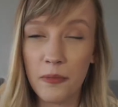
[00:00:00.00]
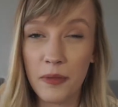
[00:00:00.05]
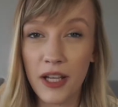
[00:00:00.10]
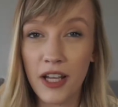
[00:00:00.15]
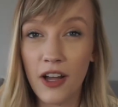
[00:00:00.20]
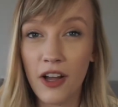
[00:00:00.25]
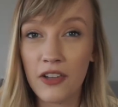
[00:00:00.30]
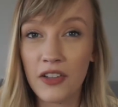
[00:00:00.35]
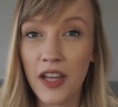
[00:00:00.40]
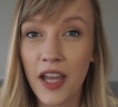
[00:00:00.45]

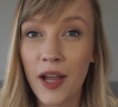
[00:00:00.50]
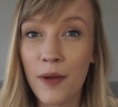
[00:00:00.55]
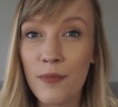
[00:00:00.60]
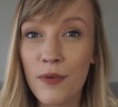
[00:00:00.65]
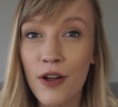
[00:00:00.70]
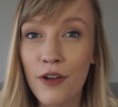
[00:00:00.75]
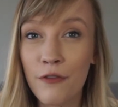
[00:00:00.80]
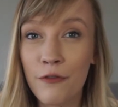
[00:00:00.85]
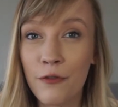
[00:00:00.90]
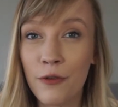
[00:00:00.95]
being on
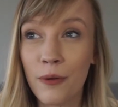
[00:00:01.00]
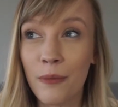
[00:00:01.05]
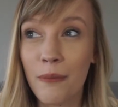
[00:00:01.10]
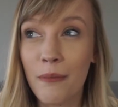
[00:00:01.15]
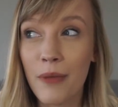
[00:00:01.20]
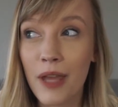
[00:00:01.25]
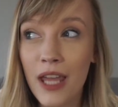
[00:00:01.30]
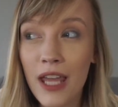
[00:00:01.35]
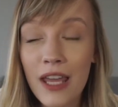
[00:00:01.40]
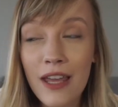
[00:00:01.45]
camera for
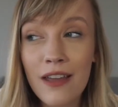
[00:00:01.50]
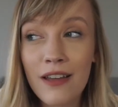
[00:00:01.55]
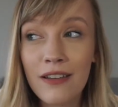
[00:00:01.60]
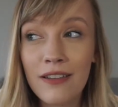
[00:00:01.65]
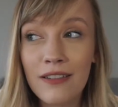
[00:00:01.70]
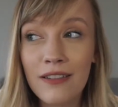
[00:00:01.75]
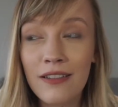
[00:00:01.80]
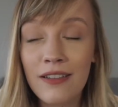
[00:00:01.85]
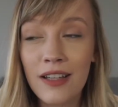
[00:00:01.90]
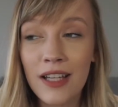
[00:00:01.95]
me
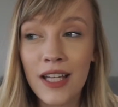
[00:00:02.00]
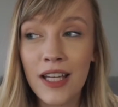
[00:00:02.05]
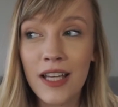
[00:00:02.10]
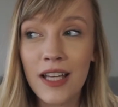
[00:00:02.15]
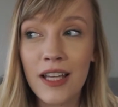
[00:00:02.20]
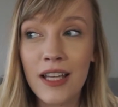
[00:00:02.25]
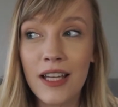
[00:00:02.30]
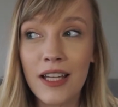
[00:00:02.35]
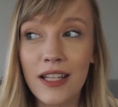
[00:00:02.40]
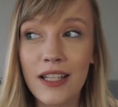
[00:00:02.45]

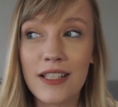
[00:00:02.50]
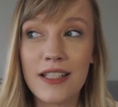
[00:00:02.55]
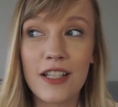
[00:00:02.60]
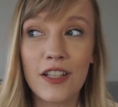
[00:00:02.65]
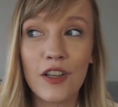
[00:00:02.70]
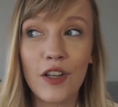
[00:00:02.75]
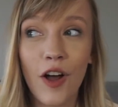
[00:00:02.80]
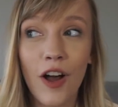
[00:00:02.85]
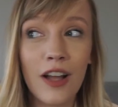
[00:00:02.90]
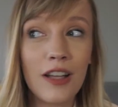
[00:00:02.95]
is a
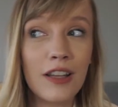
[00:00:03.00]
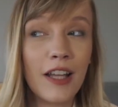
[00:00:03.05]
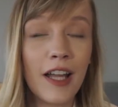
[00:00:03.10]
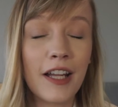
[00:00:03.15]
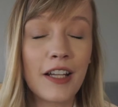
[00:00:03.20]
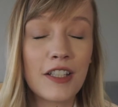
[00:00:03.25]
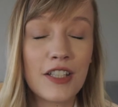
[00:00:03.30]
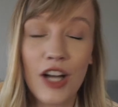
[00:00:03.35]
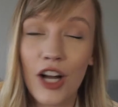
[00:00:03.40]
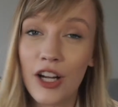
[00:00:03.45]
lot
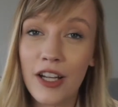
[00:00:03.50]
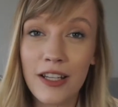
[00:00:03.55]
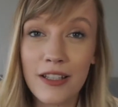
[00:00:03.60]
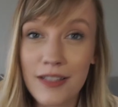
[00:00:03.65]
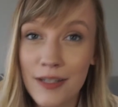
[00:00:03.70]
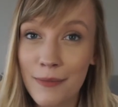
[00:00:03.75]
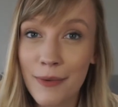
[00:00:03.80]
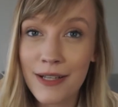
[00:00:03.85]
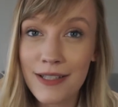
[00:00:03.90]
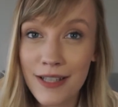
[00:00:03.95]
like talking
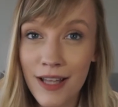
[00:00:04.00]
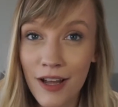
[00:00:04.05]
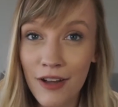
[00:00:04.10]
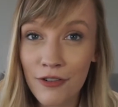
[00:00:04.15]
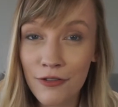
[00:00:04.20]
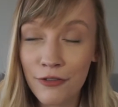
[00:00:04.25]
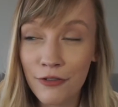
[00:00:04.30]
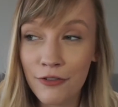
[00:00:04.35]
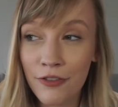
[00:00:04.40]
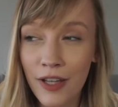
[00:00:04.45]
to
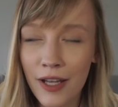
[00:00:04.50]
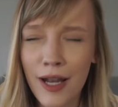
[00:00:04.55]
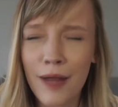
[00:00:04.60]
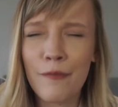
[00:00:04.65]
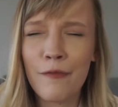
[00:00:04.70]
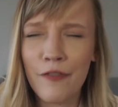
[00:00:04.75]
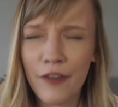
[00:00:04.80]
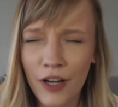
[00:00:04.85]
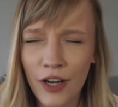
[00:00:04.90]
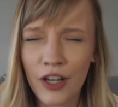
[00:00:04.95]
myself, and
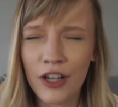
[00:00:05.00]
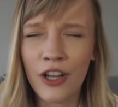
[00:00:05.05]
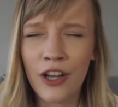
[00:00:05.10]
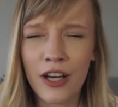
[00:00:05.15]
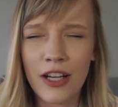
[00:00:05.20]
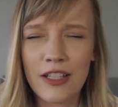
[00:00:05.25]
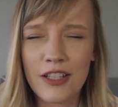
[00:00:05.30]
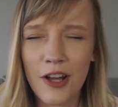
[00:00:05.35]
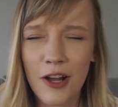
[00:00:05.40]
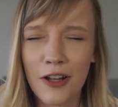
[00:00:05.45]
I'm very good
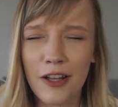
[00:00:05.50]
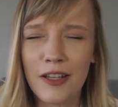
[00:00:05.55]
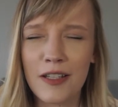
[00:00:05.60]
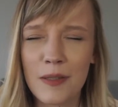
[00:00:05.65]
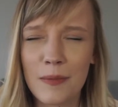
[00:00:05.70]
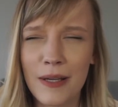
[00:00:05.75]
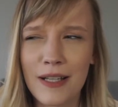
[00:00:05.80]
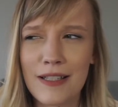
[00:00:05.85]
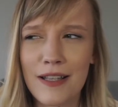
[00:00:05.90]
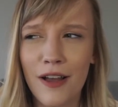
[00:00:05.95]
at talking
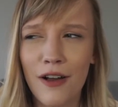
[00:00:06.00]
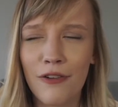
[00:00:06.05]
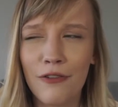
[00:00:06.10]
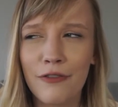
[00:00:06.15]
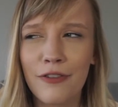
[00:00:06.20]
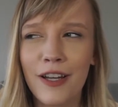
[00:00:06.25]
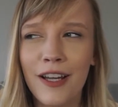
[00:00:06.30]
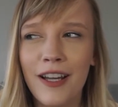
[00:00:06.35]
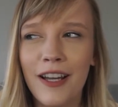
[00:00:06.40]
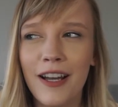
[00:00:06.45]
to
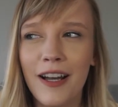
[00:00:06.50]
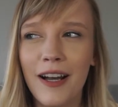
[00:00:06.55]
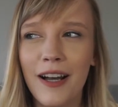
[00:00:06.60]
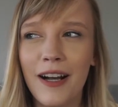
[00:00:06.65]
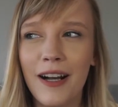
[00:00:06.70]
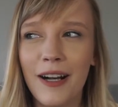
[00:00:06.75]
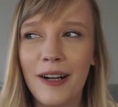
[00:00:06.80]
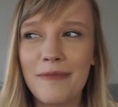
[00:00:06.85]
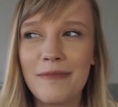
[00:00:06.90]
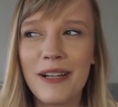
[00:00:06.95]
myself.
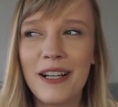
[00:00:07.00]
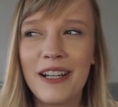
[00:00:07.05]
Um,